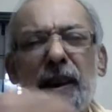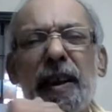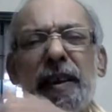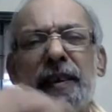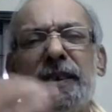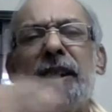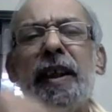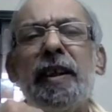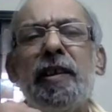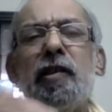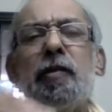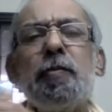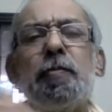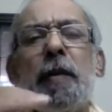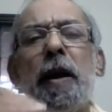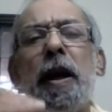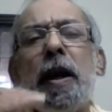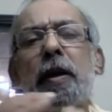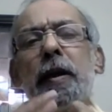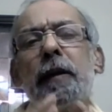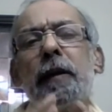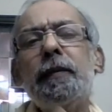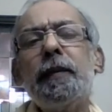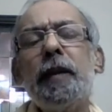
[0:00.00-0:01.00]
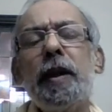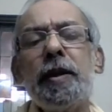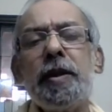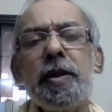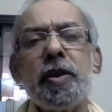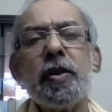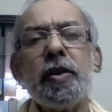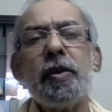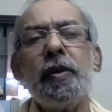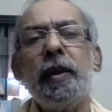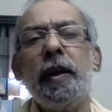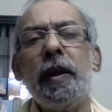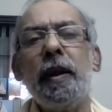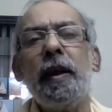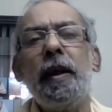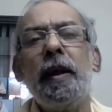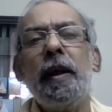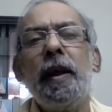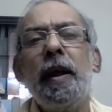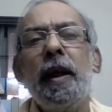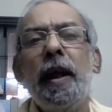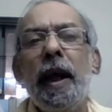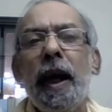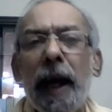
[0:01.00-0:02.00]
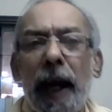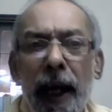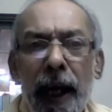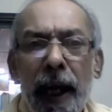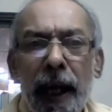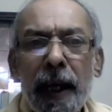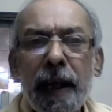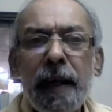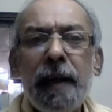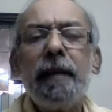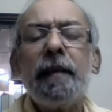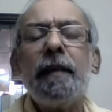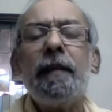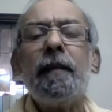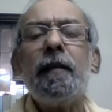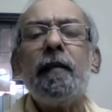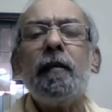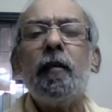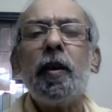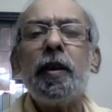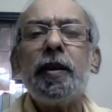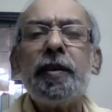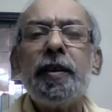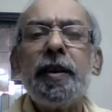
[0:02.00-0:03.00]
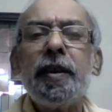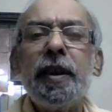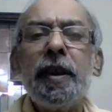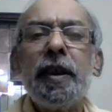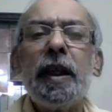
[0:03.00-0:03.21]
That is part of the ritual. And what Sri